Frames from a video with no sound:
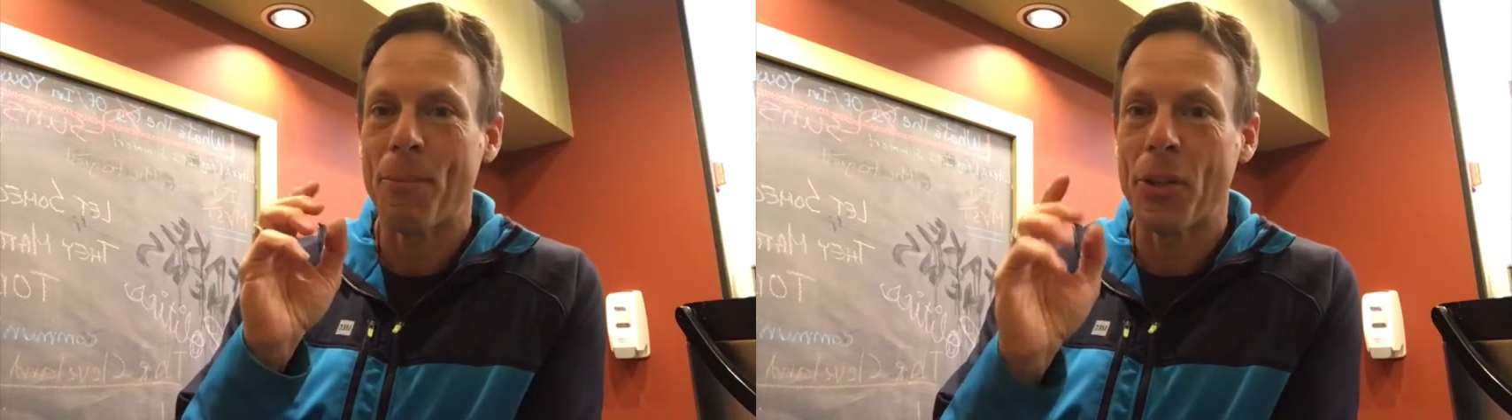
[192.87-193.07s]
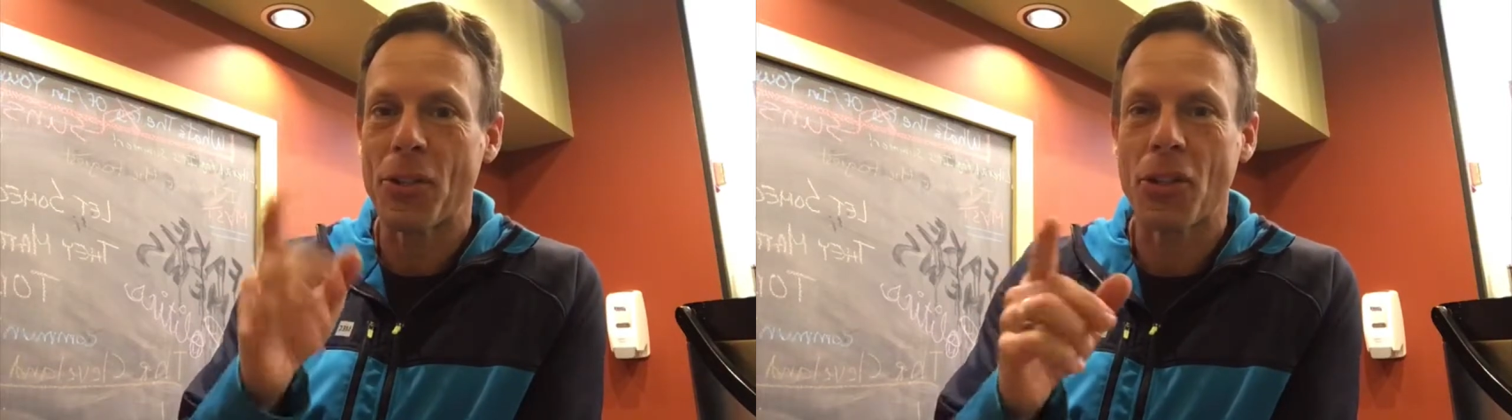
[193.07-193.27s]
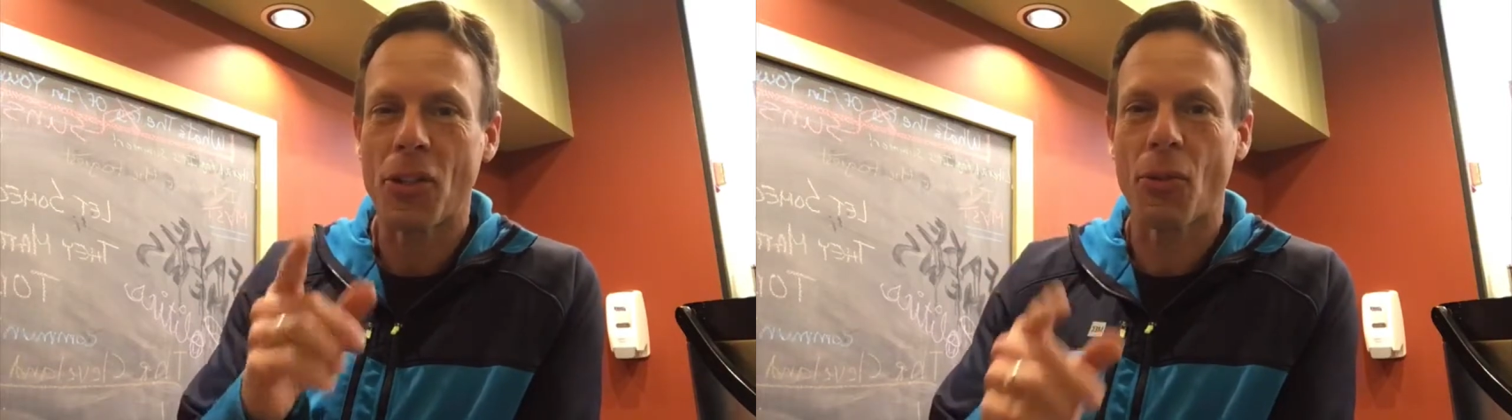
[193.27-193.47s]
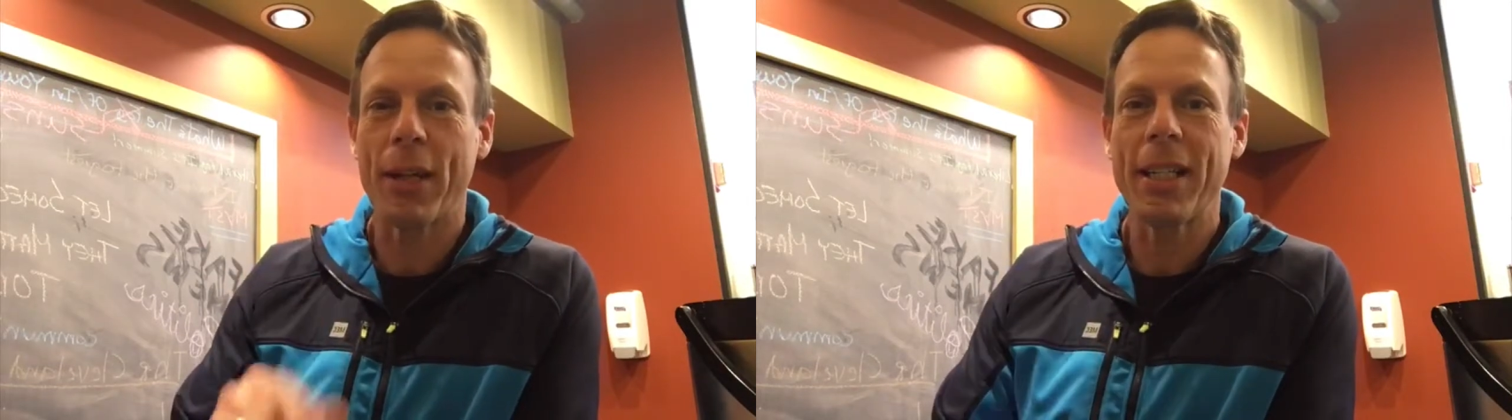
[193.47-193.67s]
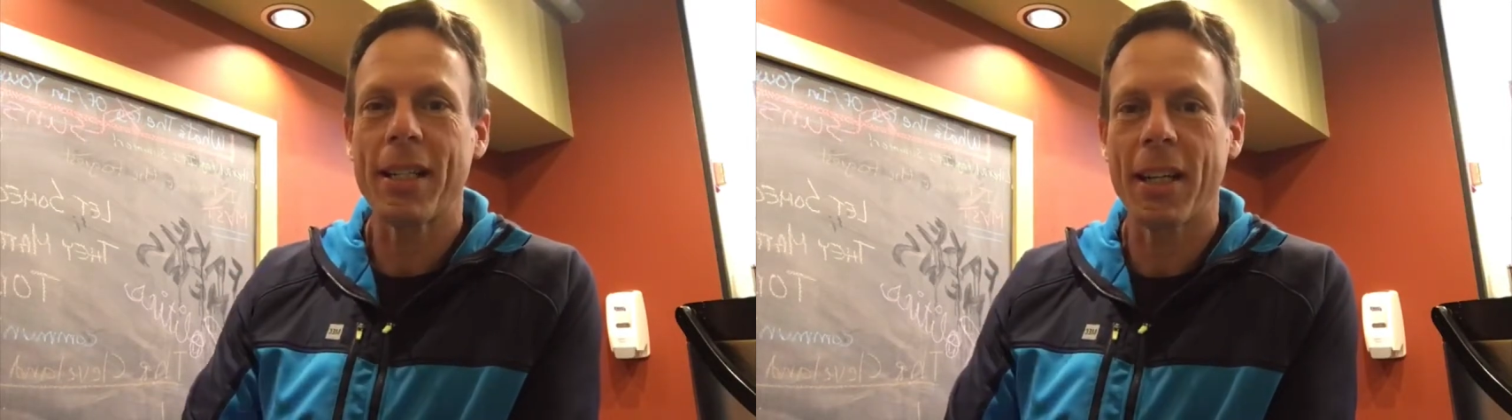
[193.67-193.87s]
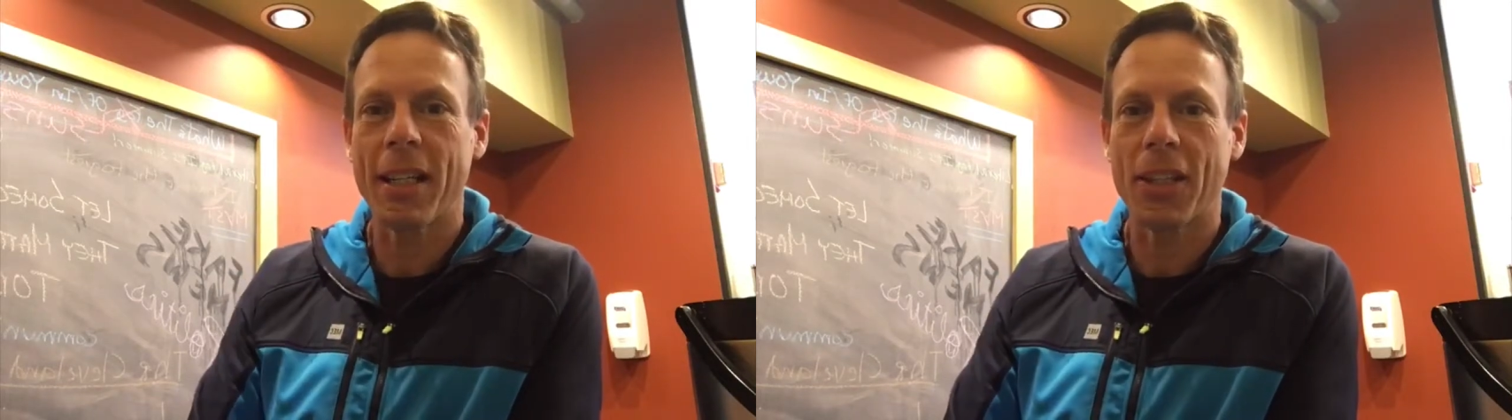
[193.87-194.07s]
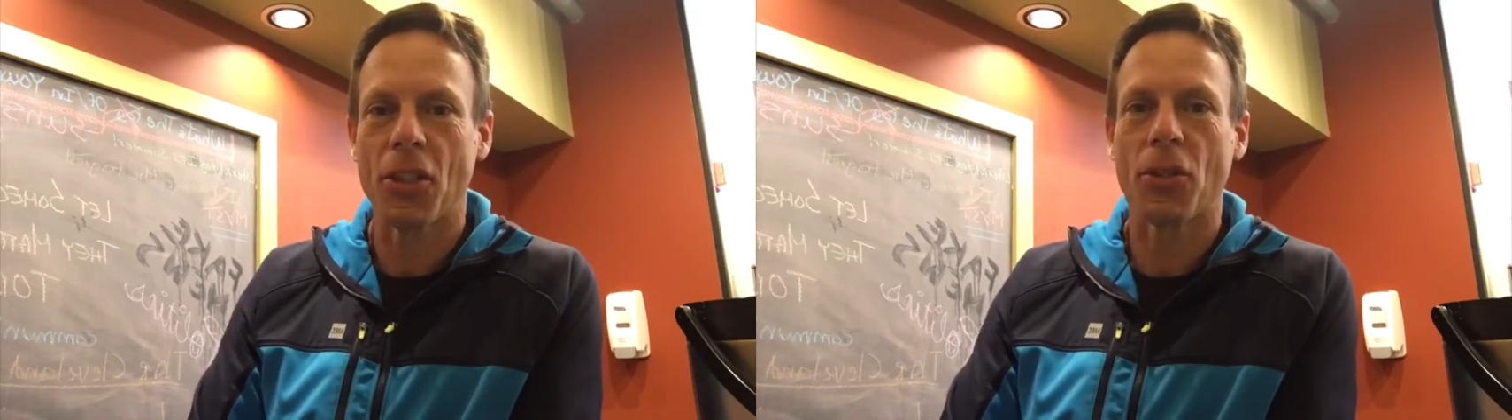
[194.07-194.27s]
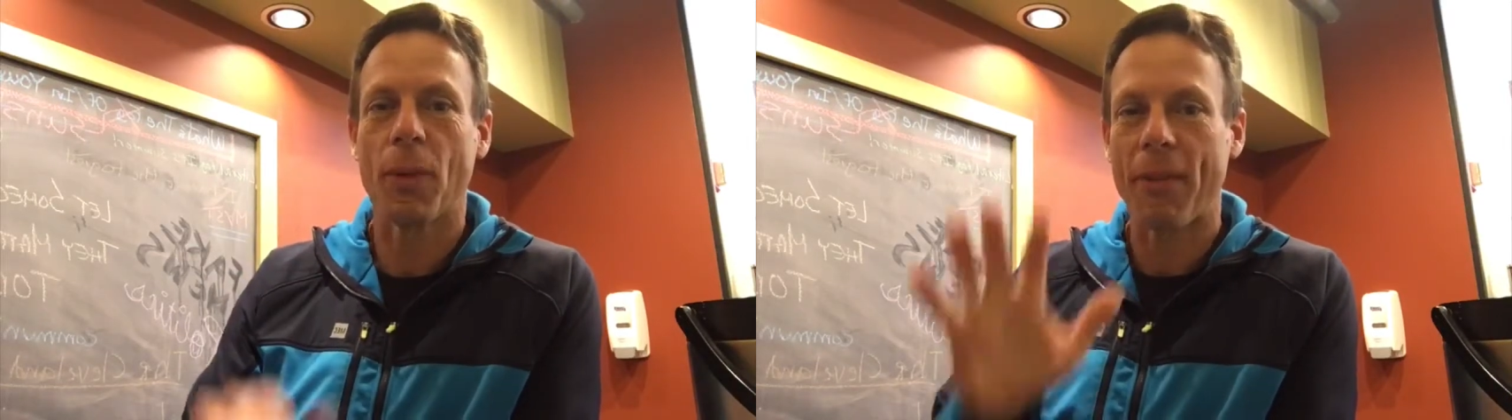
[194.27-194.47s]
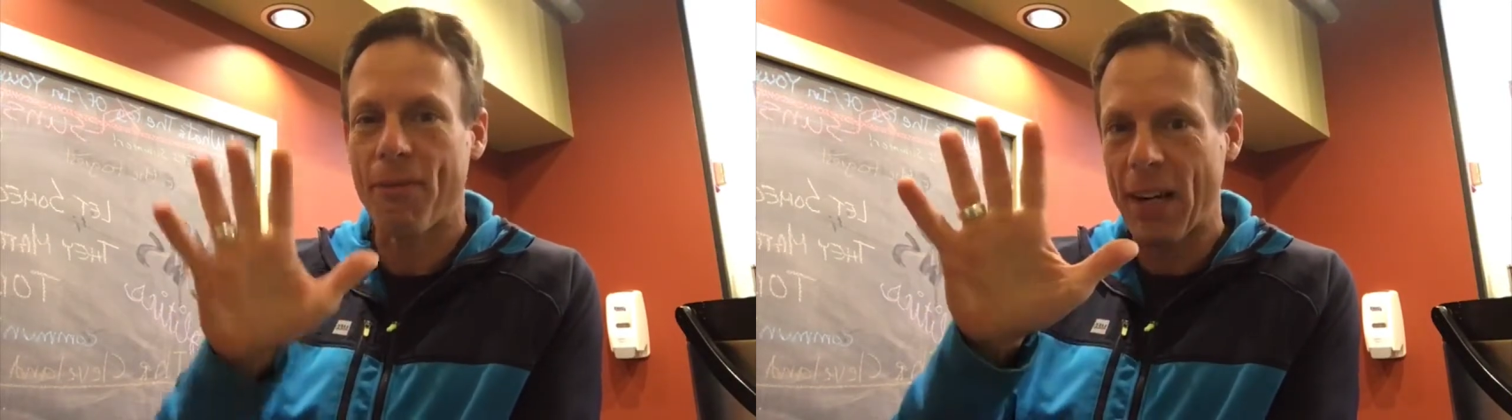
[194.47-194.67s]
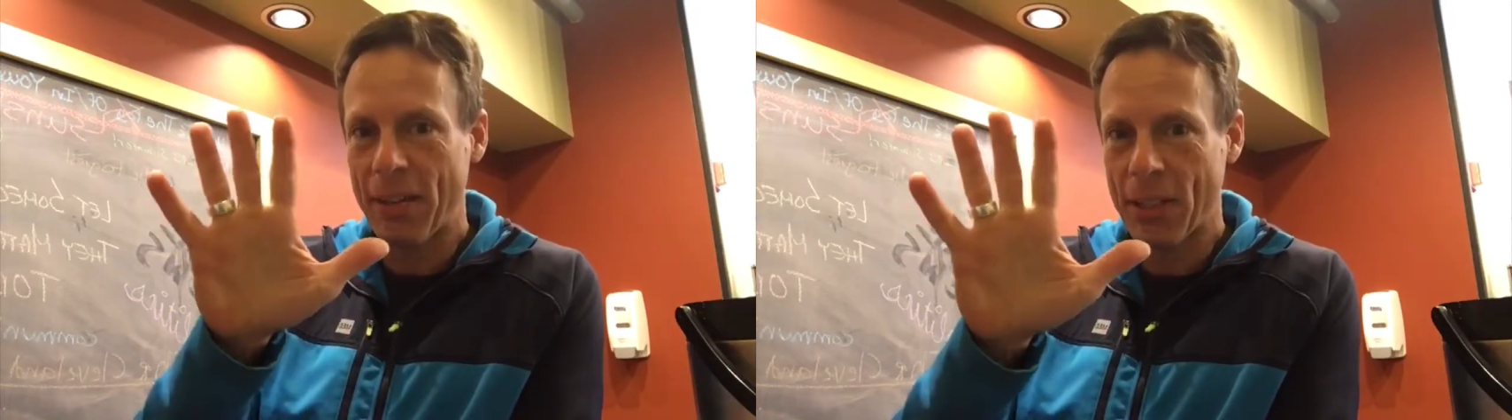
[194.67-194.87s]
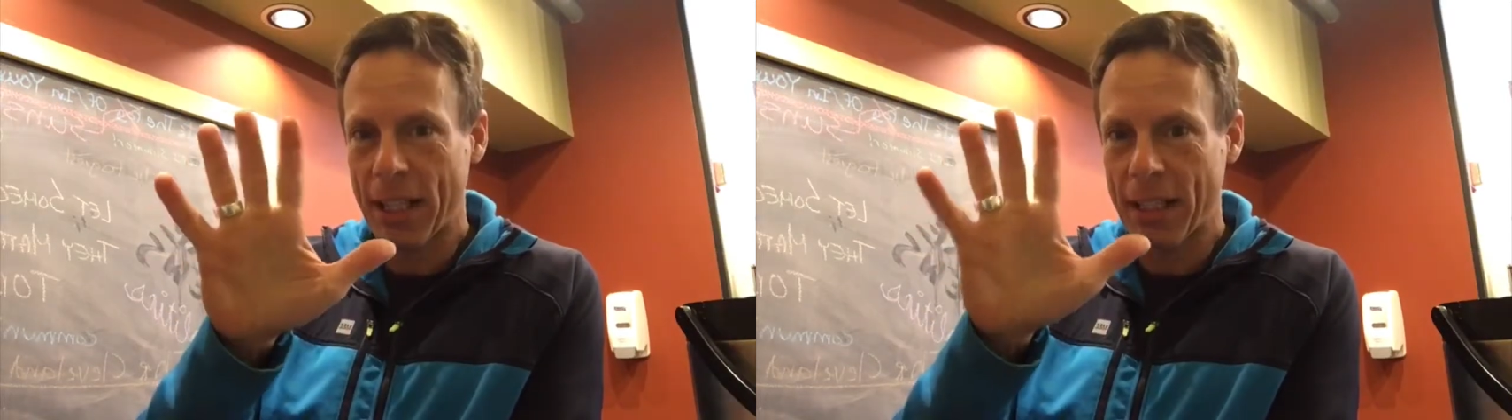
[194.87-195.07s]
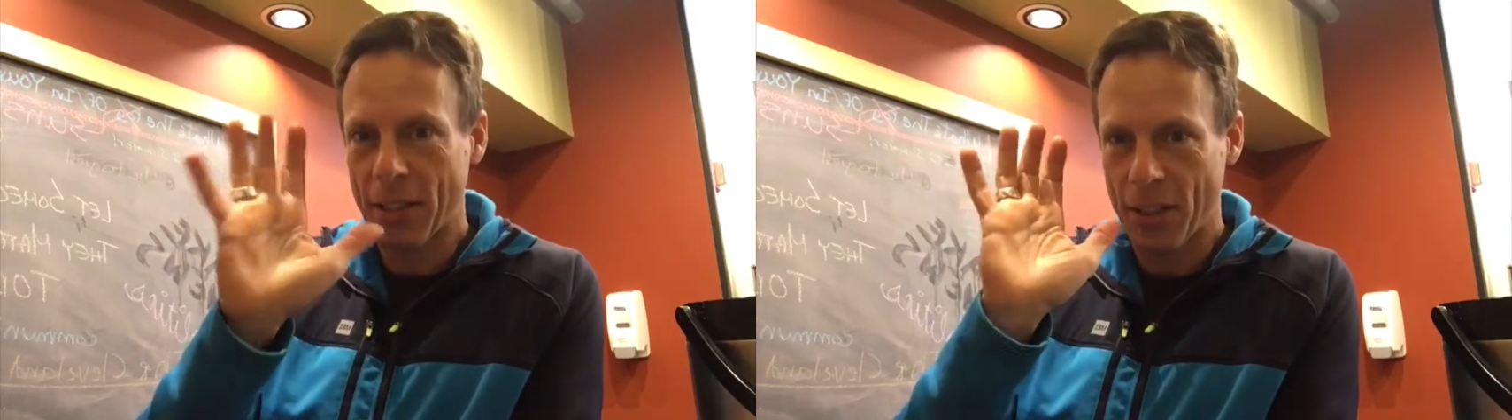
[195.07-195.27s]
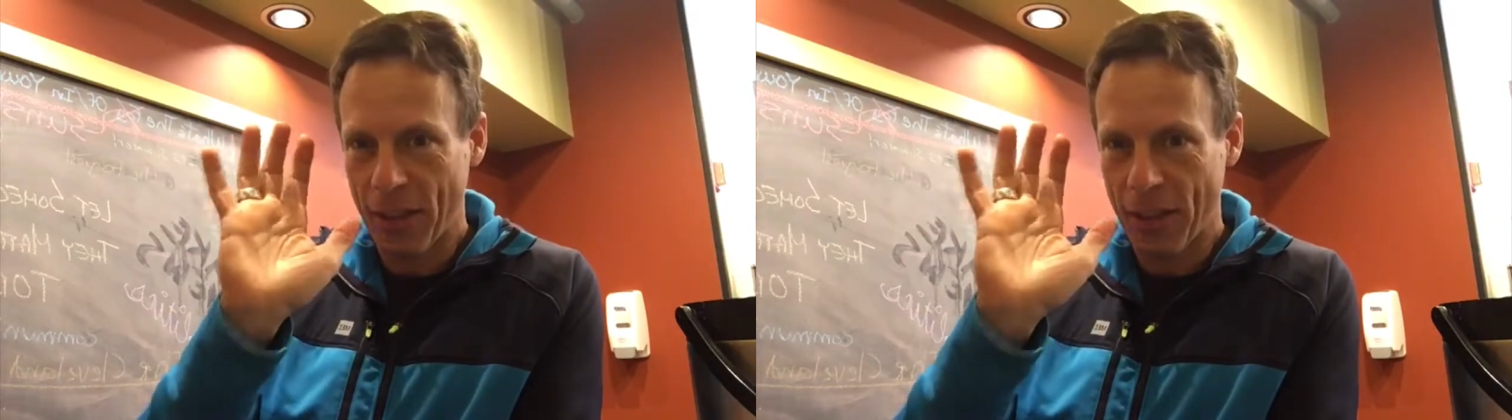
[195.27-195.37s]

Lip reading: There's this great study that shows we have 5 seconds.